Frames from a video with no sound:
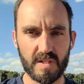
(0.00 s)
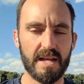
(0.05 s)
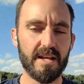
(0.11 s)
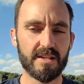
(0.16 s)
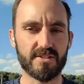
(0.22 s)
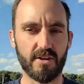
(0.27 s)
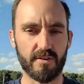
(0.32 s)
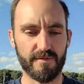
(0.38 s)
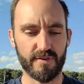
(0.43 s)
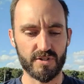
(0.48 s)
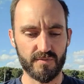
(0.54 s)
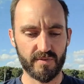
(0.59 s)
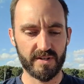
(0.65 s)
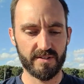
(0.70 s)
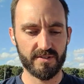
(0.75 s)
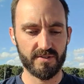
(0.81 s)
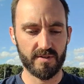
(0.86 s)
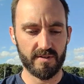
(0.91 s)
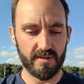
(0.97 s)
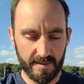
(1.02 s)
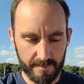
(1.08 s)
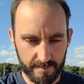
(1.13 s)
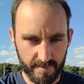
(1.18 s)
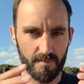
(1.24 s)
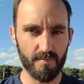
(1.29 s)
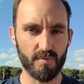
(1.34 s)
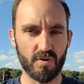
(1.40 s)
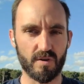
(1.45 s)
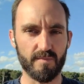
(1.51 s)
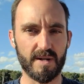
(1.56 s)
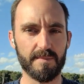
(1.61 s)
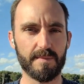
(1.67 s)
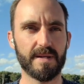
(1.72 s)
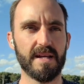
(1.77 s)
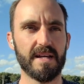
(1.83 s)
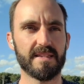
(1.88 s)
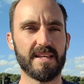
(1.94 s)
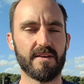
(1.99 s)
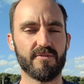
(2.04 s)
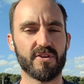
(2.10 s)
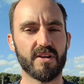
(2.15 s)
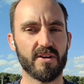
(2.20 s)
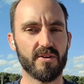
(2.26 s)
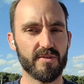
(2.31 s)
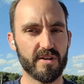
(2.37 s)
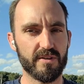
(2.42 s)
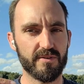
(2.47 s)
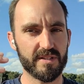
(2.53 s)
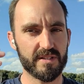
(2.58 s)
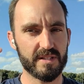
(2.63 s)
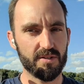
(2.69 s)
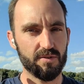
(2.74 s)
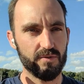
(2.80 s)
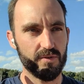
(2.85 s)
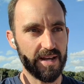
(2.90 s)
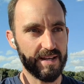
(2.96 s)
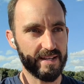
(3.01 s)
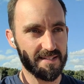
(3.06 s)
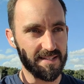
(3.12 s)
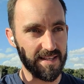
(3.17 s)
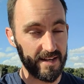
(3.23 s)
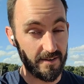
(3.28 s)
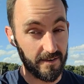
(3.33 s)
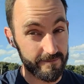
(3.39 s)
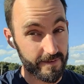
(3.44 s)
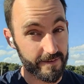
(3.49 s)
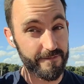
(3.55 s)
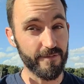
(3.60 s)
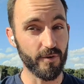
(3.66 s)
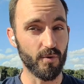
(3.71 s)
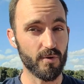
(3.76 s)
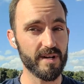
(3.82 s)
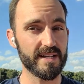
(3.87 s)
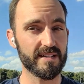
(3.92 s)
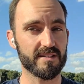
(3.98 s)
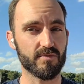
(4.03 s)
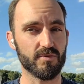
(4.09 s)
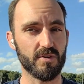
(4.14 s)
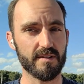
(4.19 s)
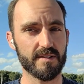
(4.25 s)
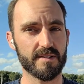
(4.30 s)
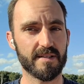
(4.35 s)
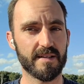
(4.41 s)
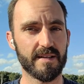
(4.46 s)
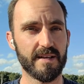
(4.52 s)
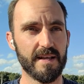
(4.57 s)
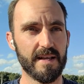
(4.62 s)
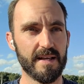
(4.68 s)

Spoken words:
So first we're going to do a proper warm-up, then we're going to go into a set of 4 intervals,